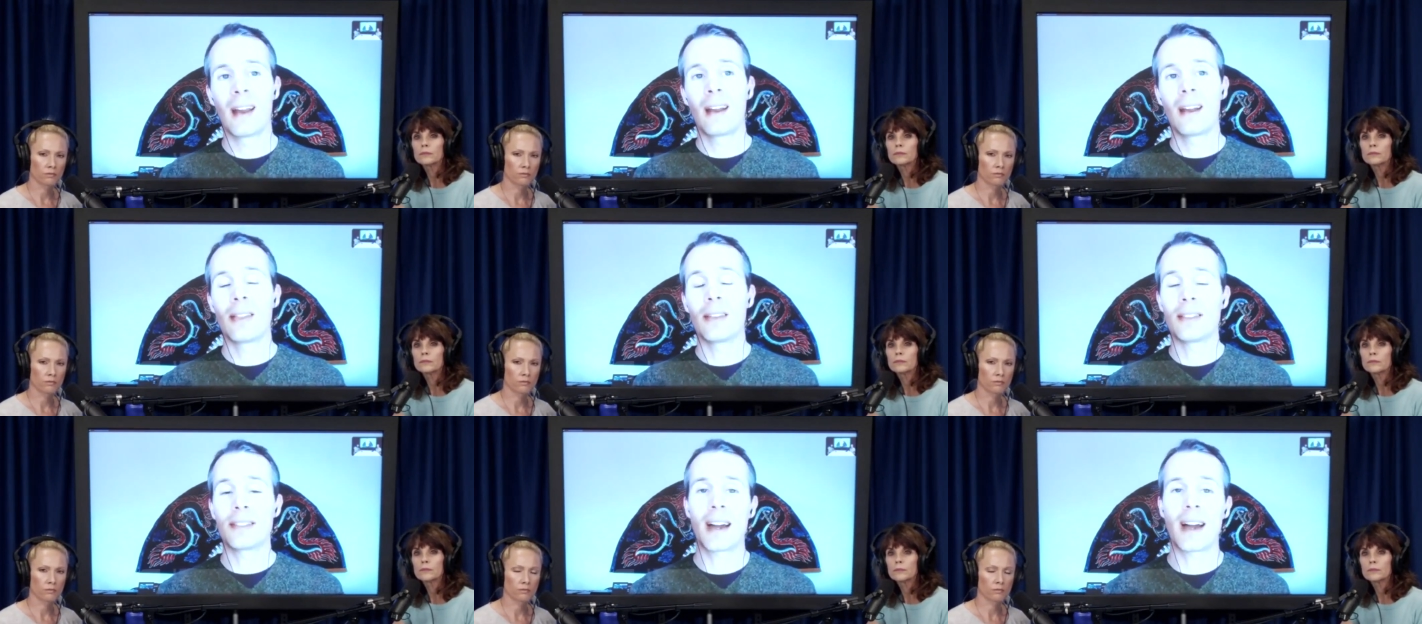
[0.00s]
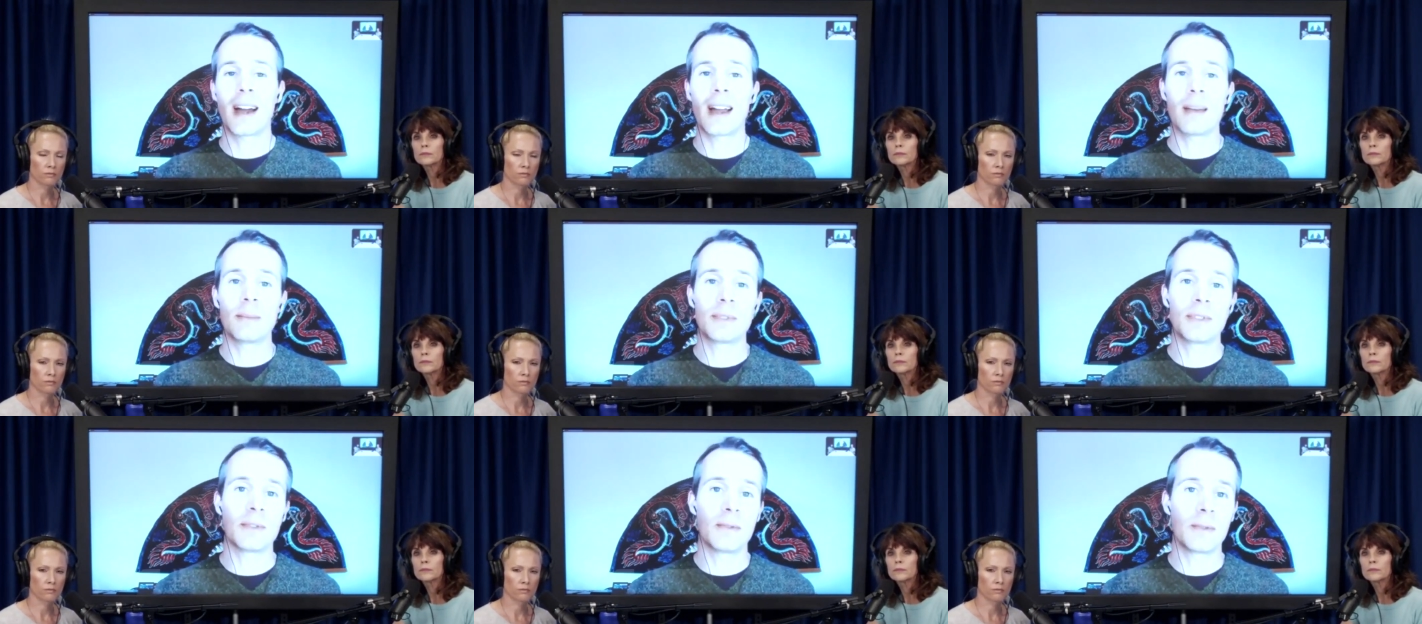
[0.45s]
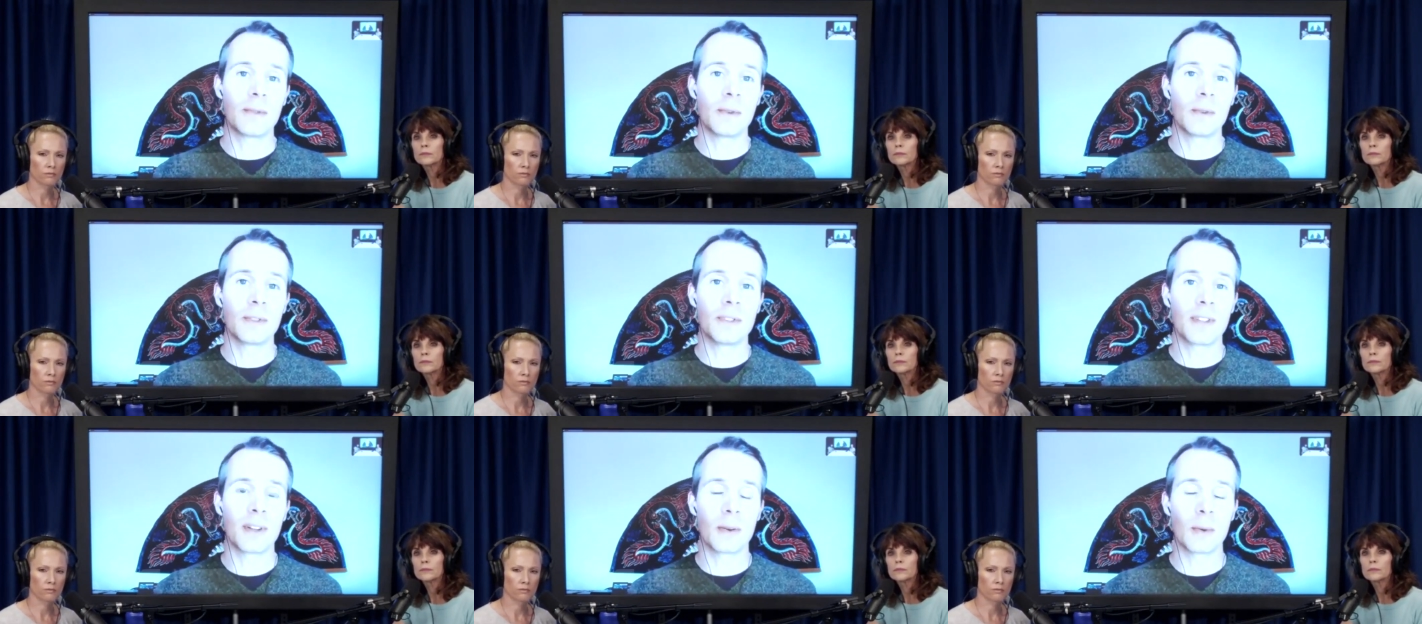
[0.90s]
Speaker 1: the types of
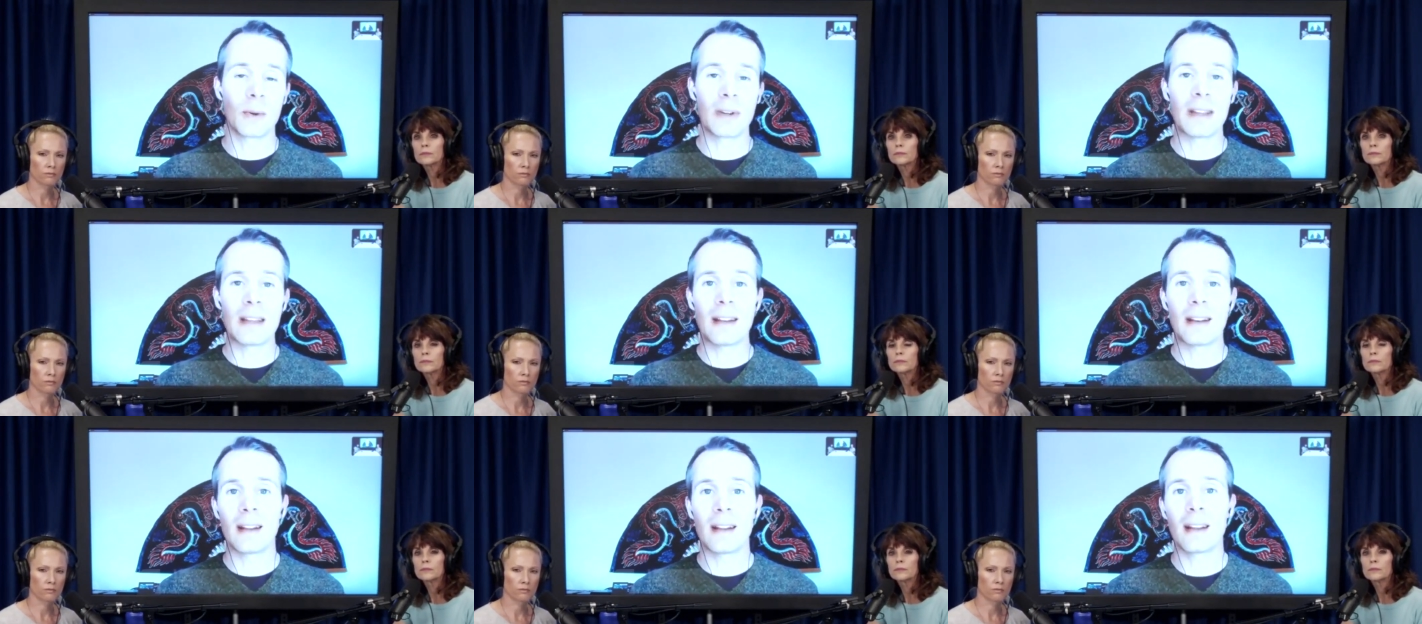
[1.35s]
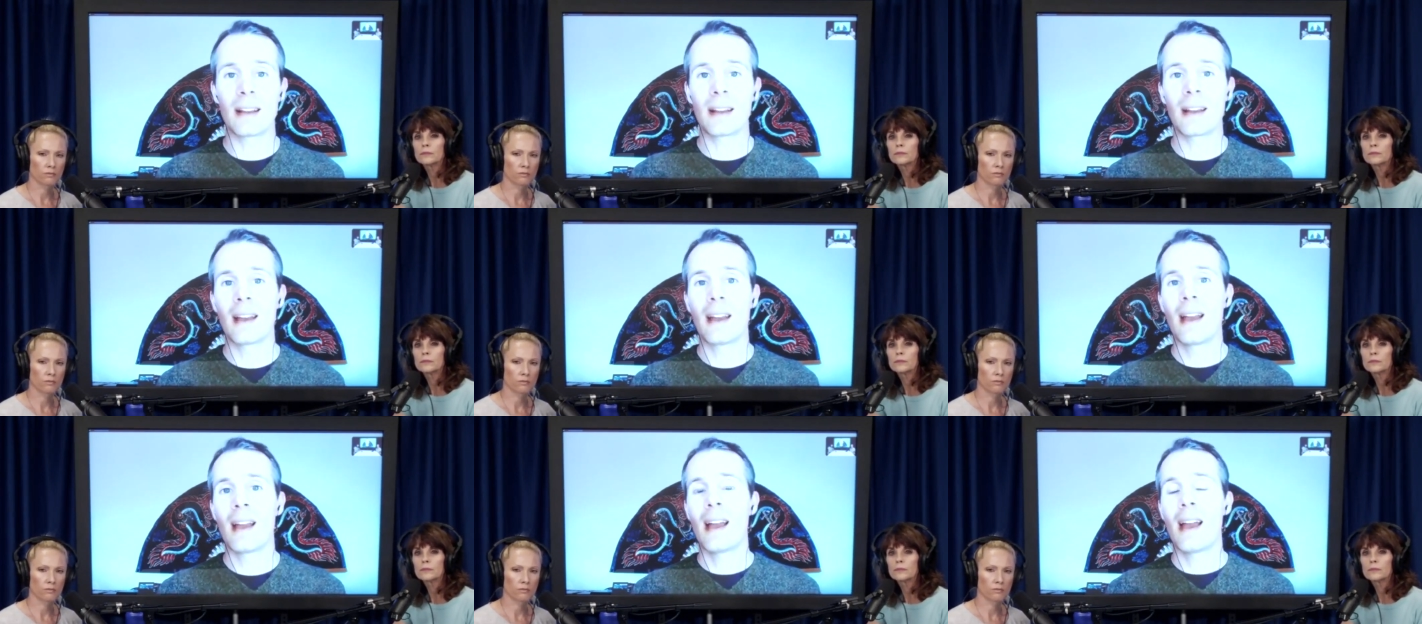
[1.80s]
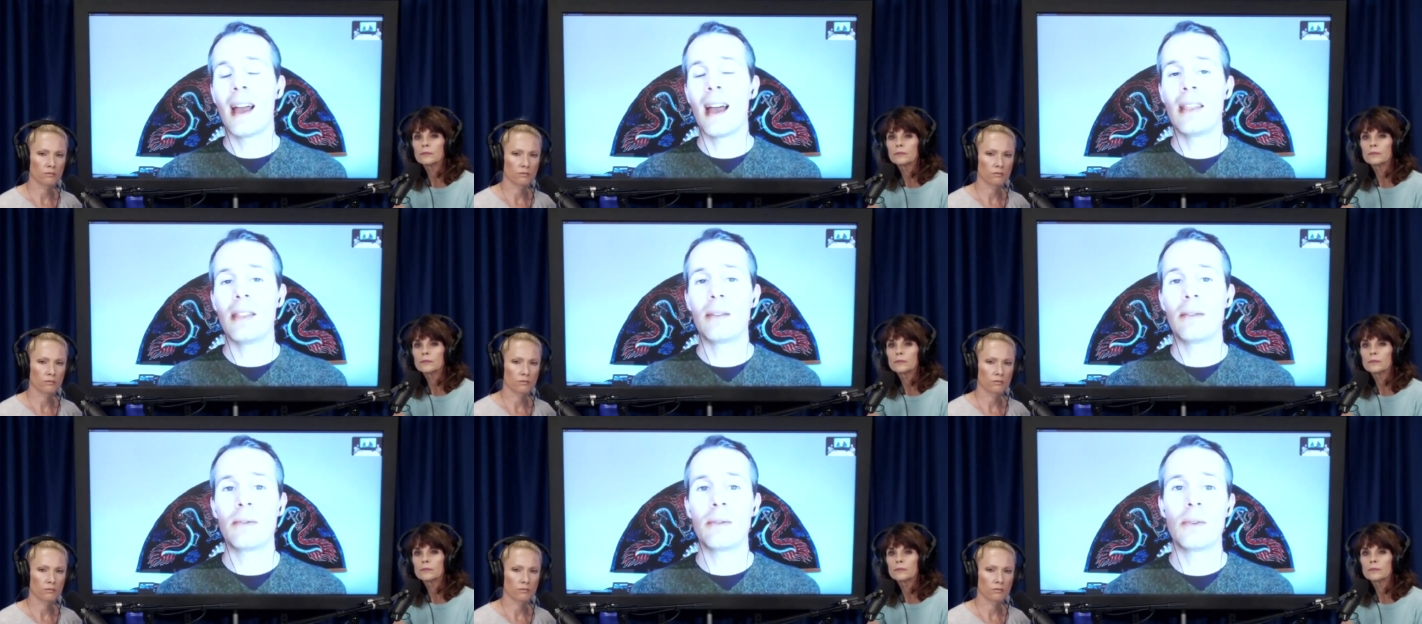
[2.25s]
foods that we're eating
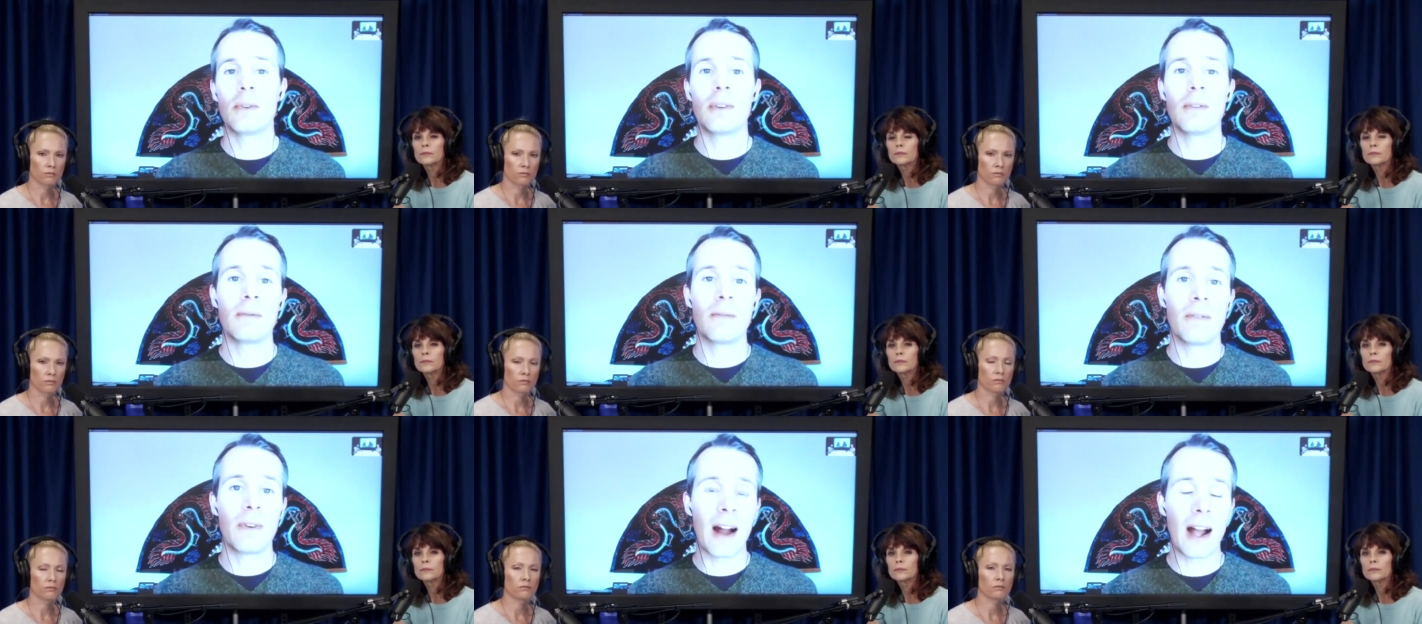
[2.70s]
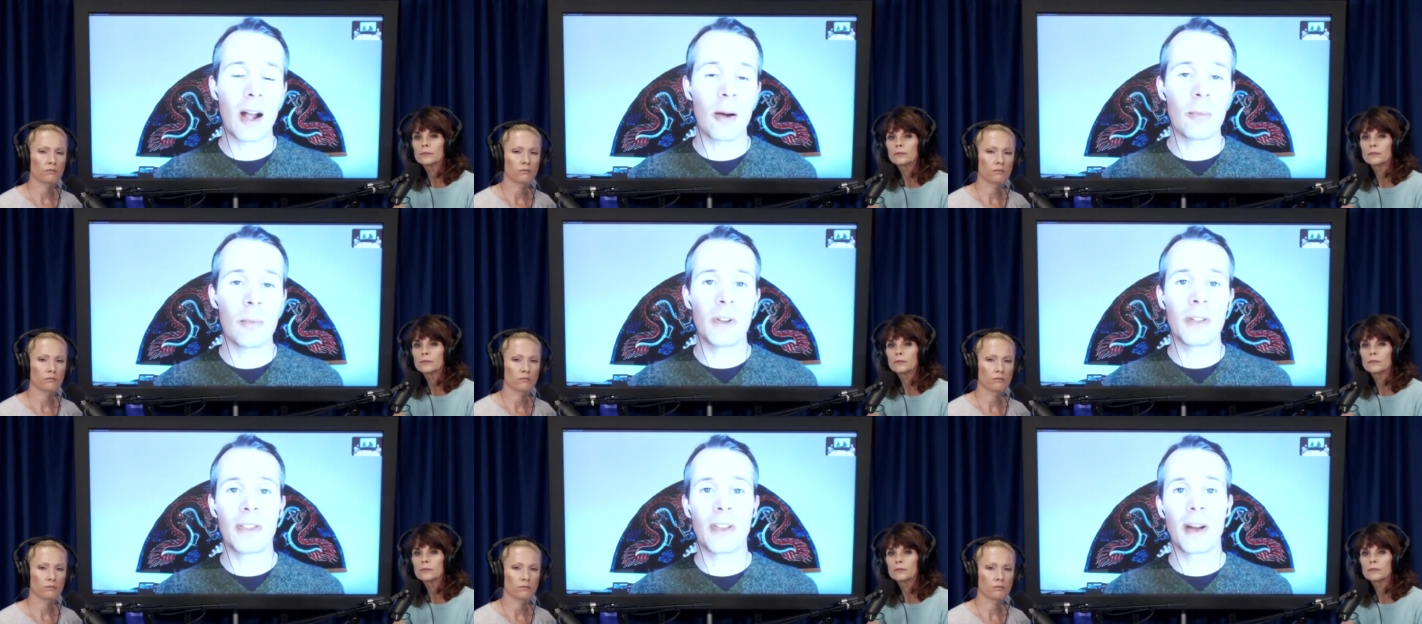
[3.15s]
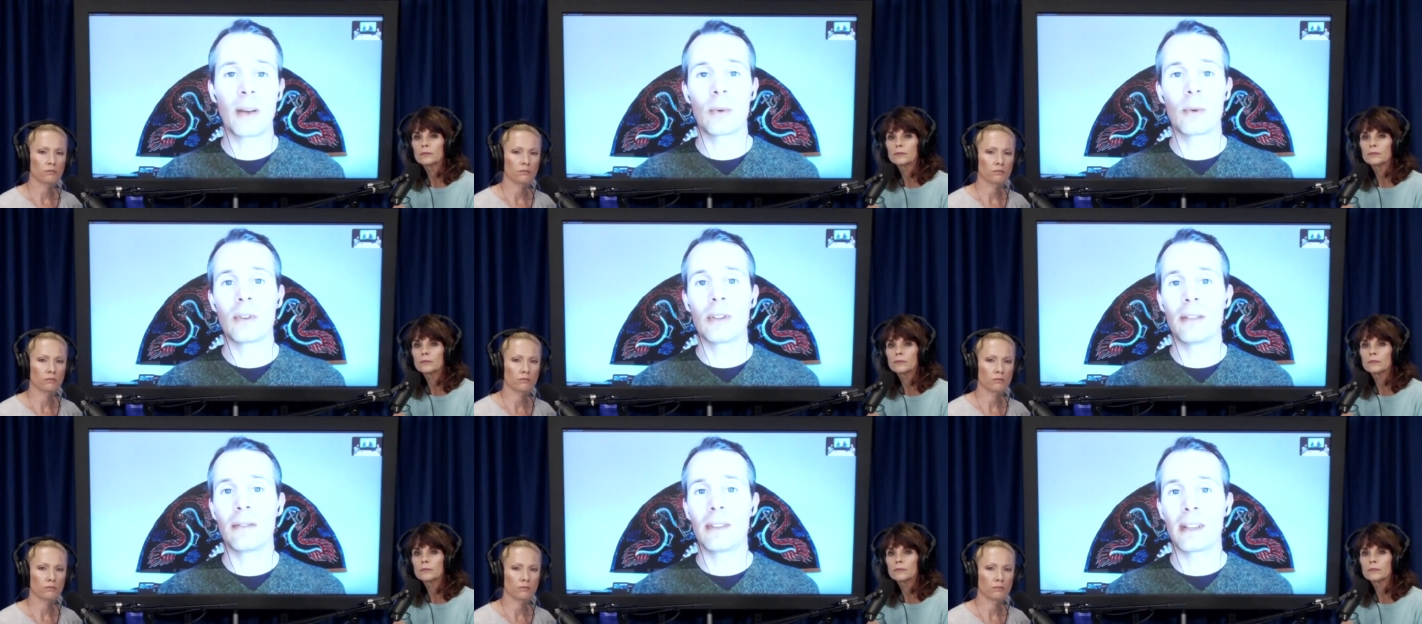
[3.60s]
and the food environment that
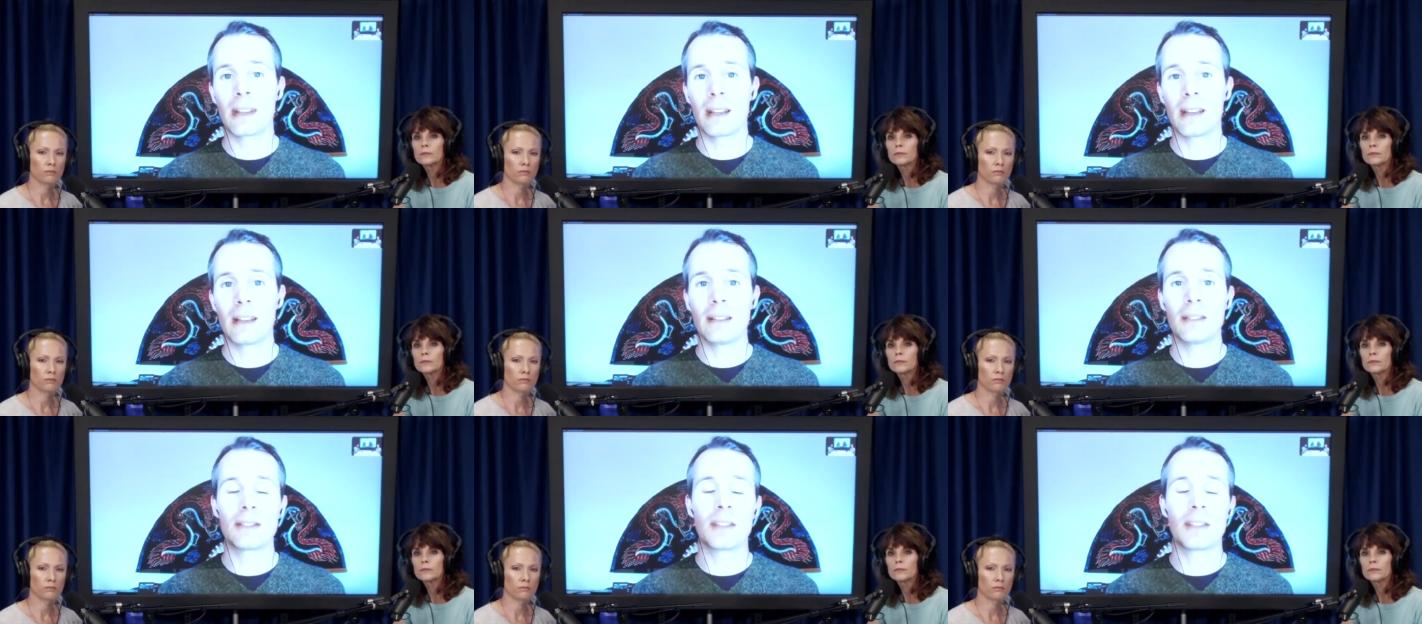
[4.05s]
we're living in,